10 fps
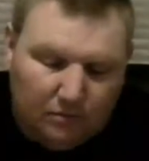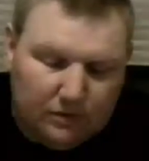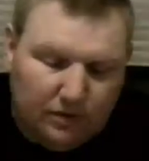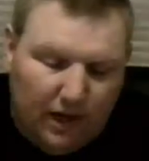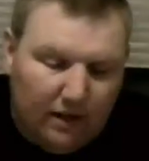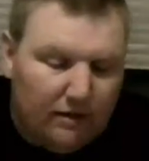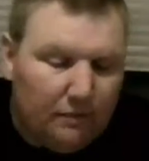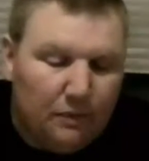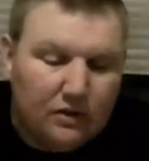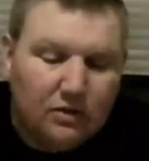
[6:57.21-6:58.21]

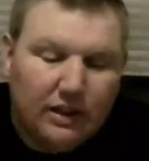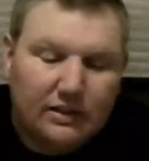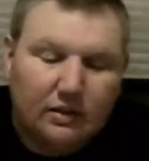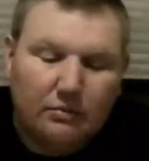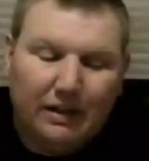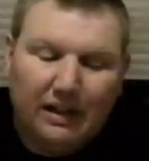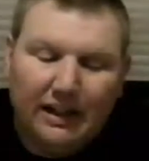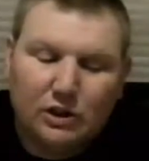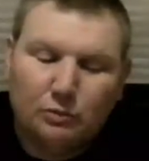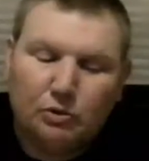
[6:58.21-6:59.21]
So that's going to be
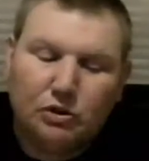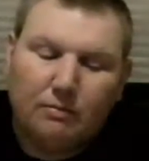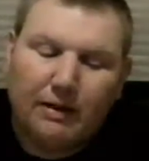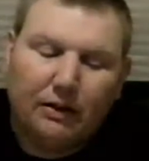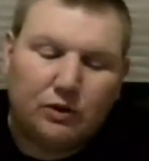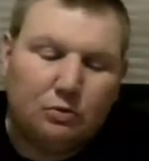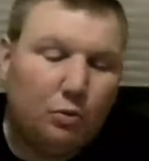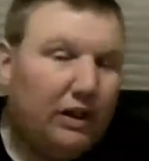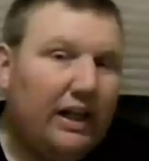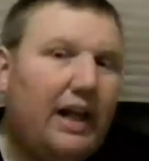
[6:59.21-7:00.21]
the Superstart Batteries
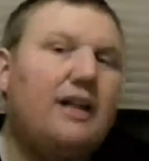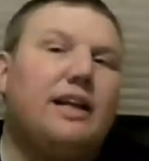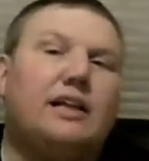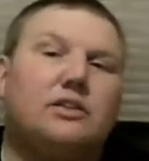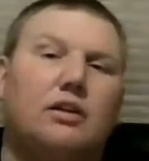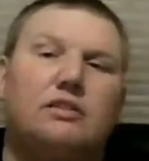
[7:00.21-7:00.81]
188 NASCAR